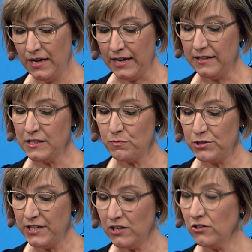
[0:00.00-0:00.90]
And in this
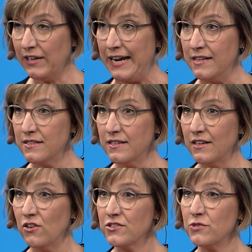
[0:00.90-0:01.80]
particular case,
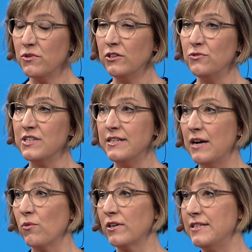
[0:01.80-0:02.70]
it also includes a
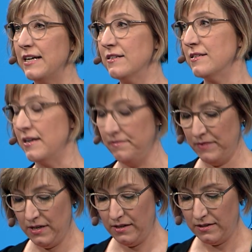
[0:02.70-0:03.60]
network data set,
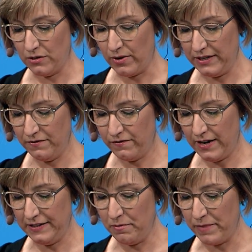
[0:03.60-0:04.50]
so I can
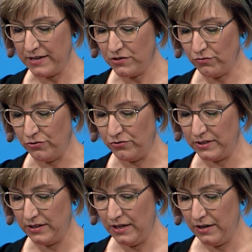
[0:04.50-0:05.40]
find the best route